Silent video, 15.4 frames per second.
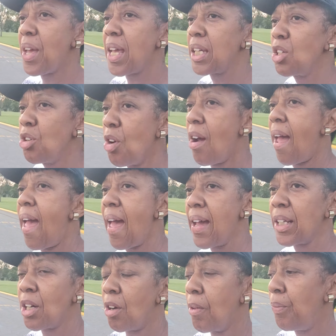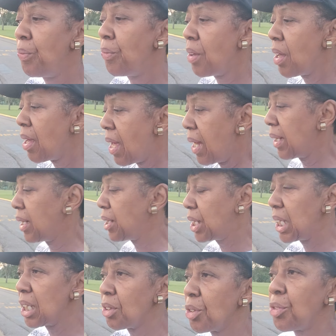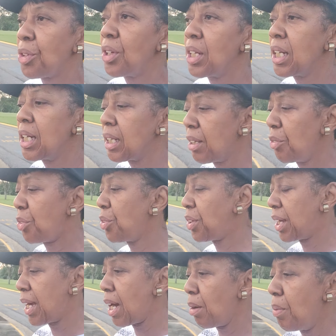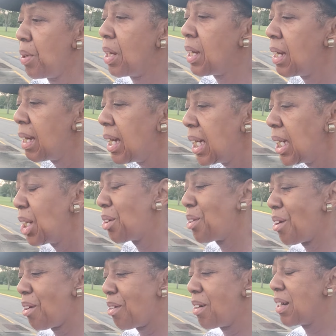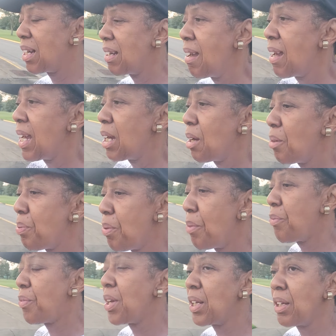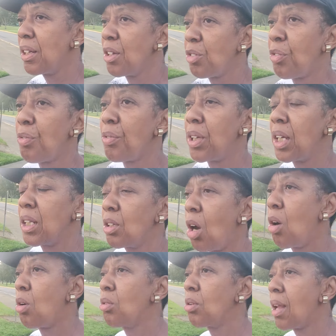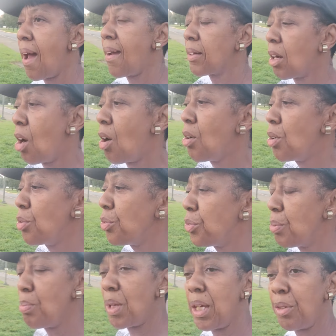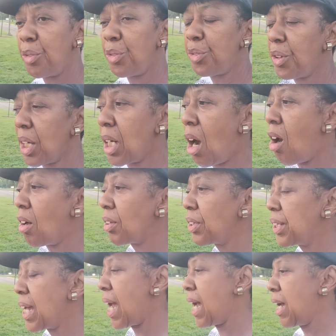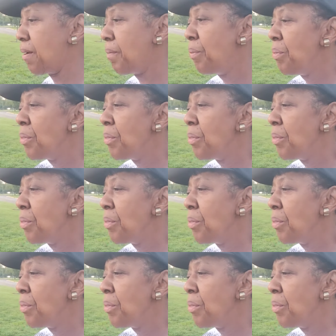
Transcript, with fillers: thing, your hat on. And it did us good because it kept, you know, it prevented us from getting a whole lot of colds and being sick all the time.